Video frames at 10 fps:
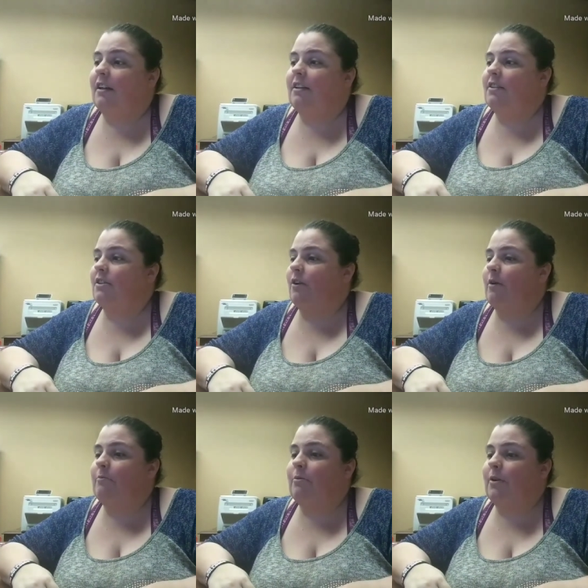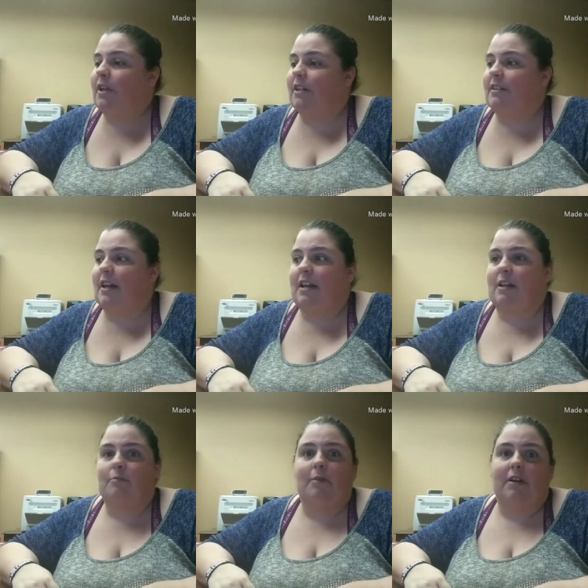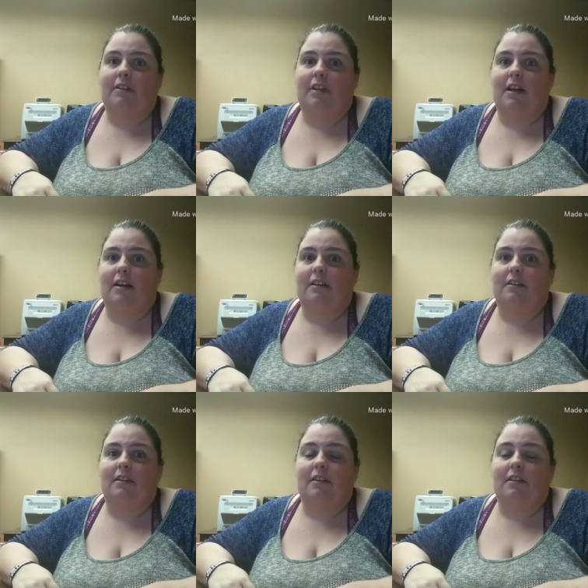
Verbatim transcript: And so I'm pretty excited about that.